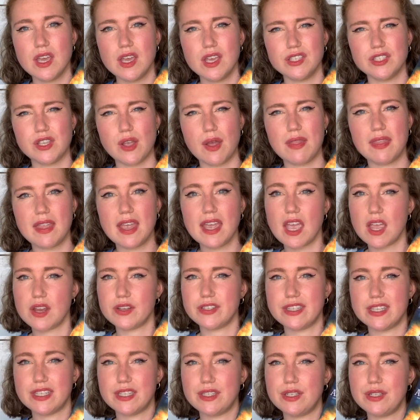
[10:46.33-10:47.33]
So, and they go
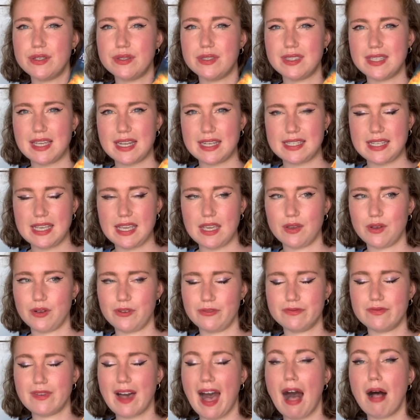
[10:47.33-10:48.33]
to this new city
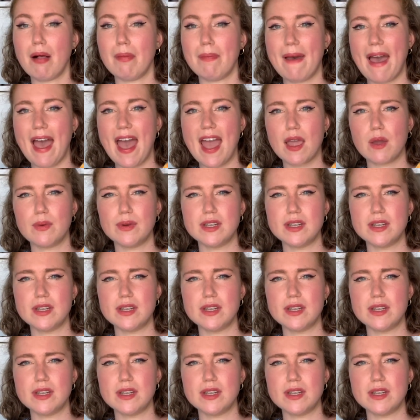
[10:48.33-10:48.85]
called Valbeck,